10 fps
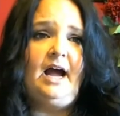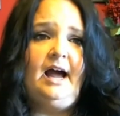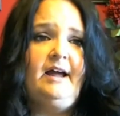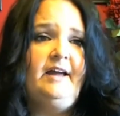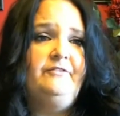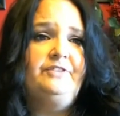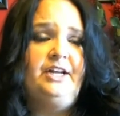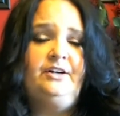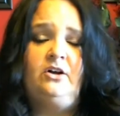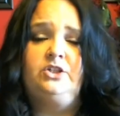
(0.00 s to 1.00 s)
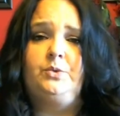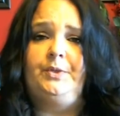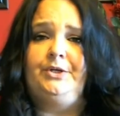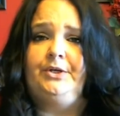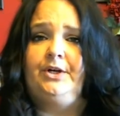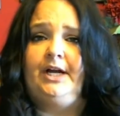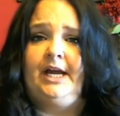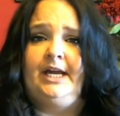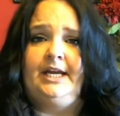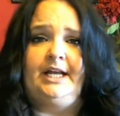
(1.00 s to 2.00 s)
I have done it on Twitter
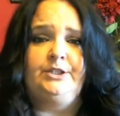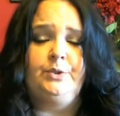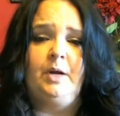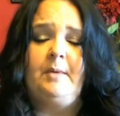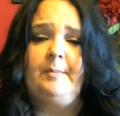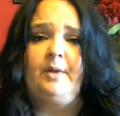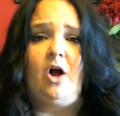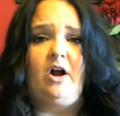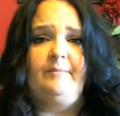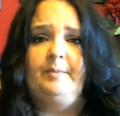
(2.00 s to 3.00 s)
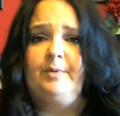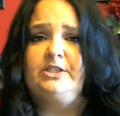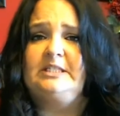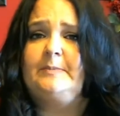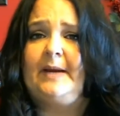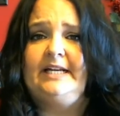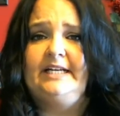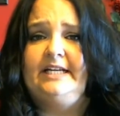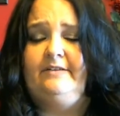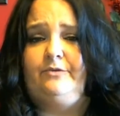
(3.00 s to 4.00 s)
and I do it on my blog. I've been
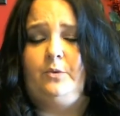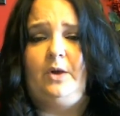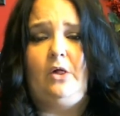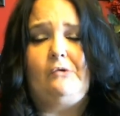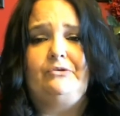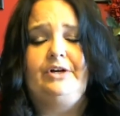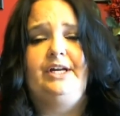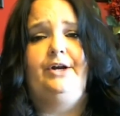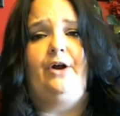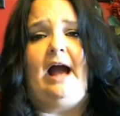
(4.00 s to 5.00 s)
participating in it for well over a year.